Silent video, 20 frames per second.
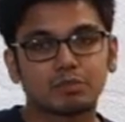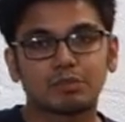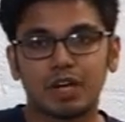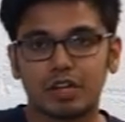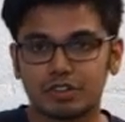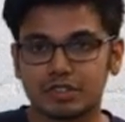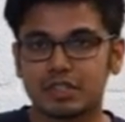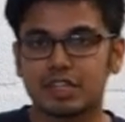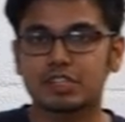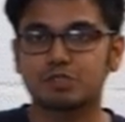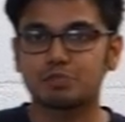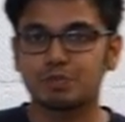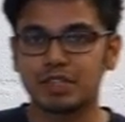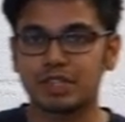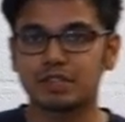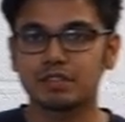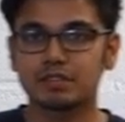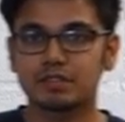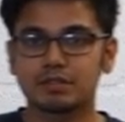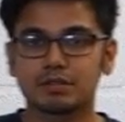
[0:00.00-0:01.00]
browsing
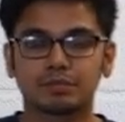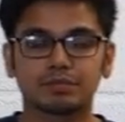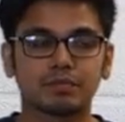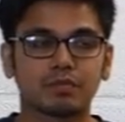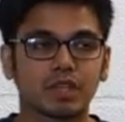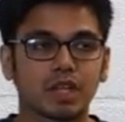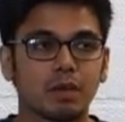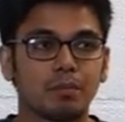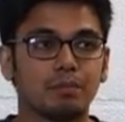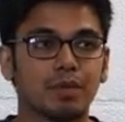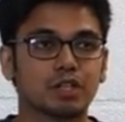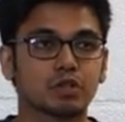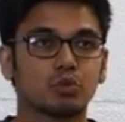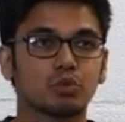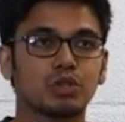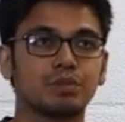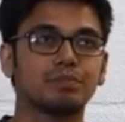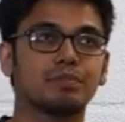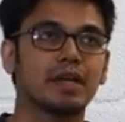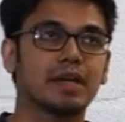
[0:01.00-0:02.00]
experience. But
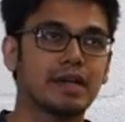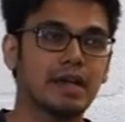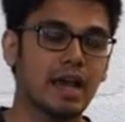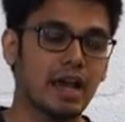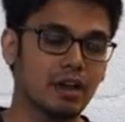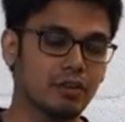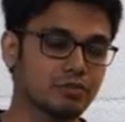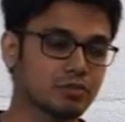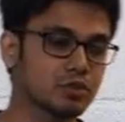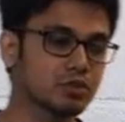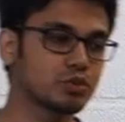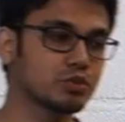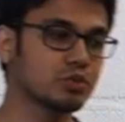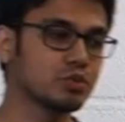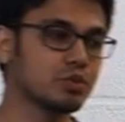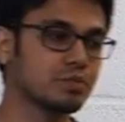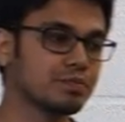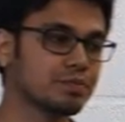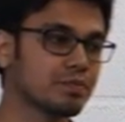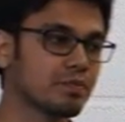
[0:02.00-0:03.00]
we may have to
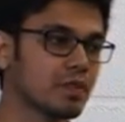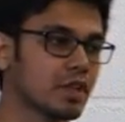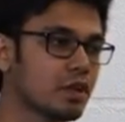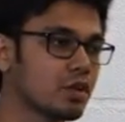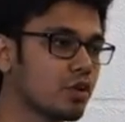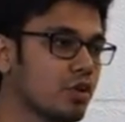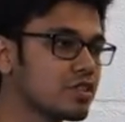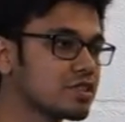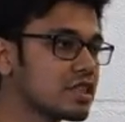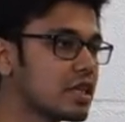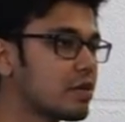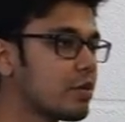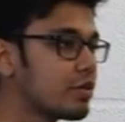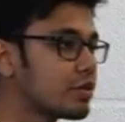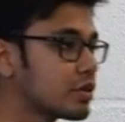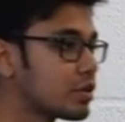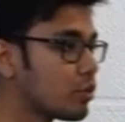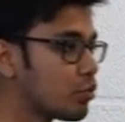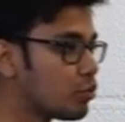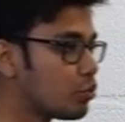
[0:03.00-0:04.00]
consider
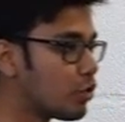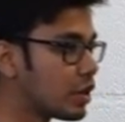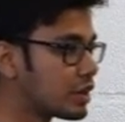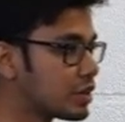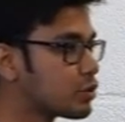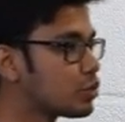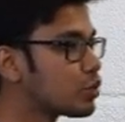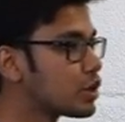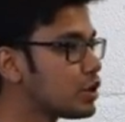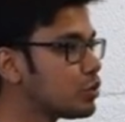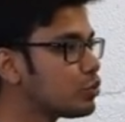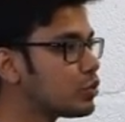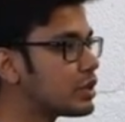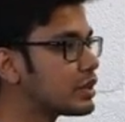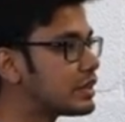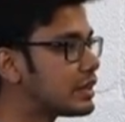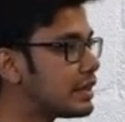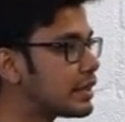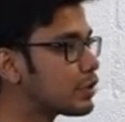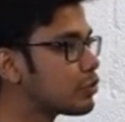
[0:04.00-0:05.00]
out what cookie we
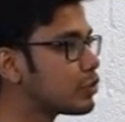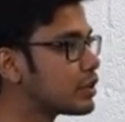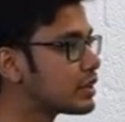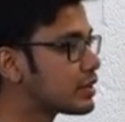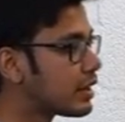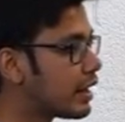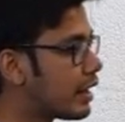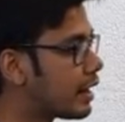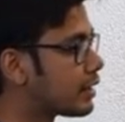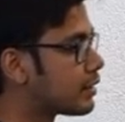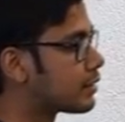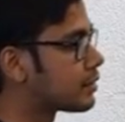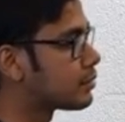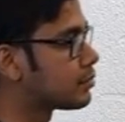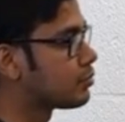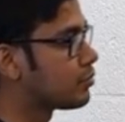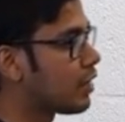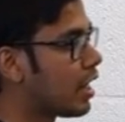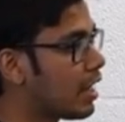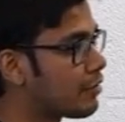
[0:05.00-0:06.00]
are dealing with and
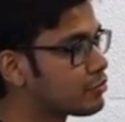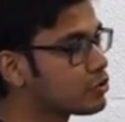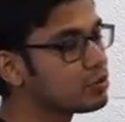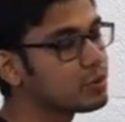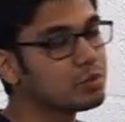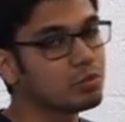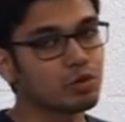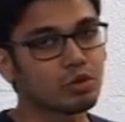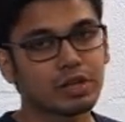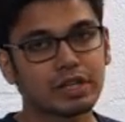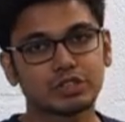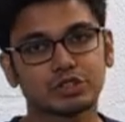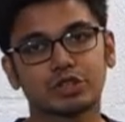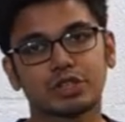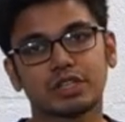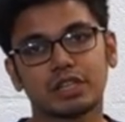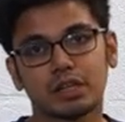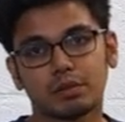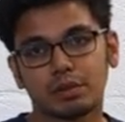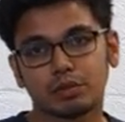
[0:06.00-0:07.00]
have to be more
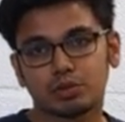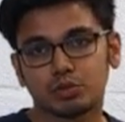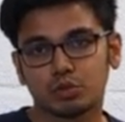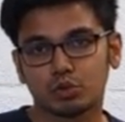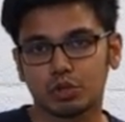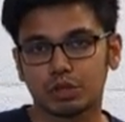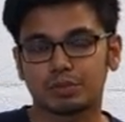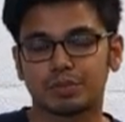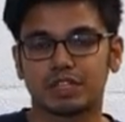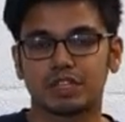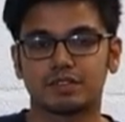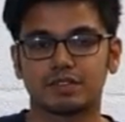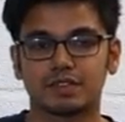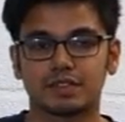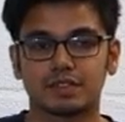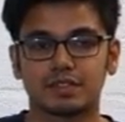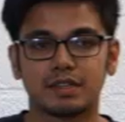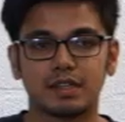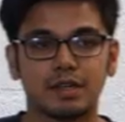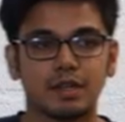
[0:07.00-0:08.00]
educated about cookie
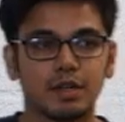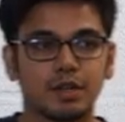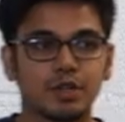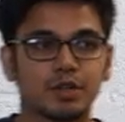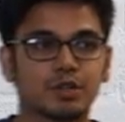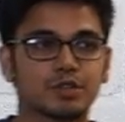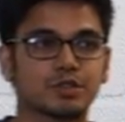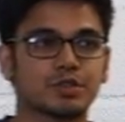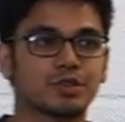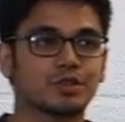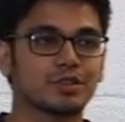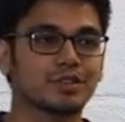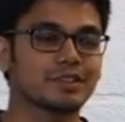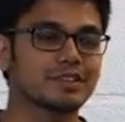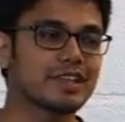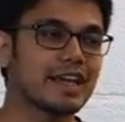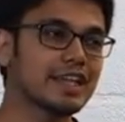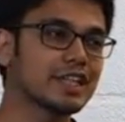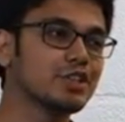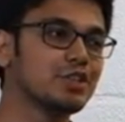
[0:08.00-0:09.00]
privacy. So
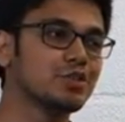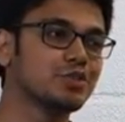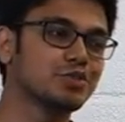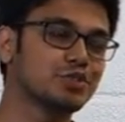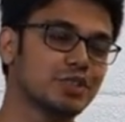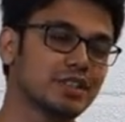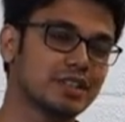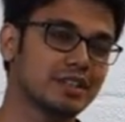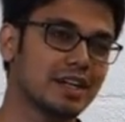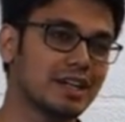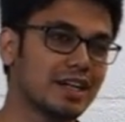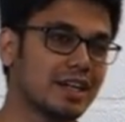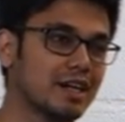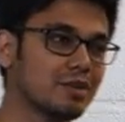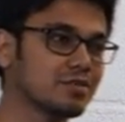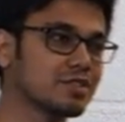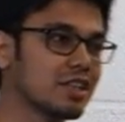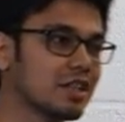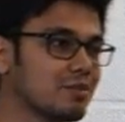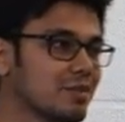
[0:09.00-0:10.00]
thank you everyone.
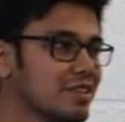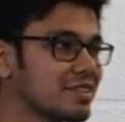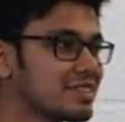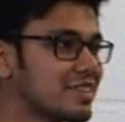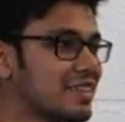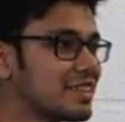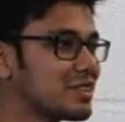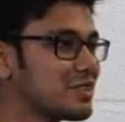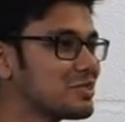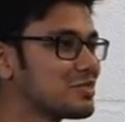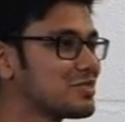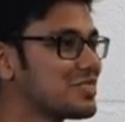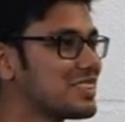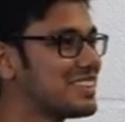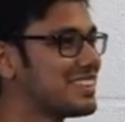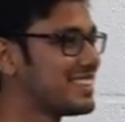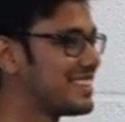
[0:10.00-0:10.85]
I'm Salman signing off.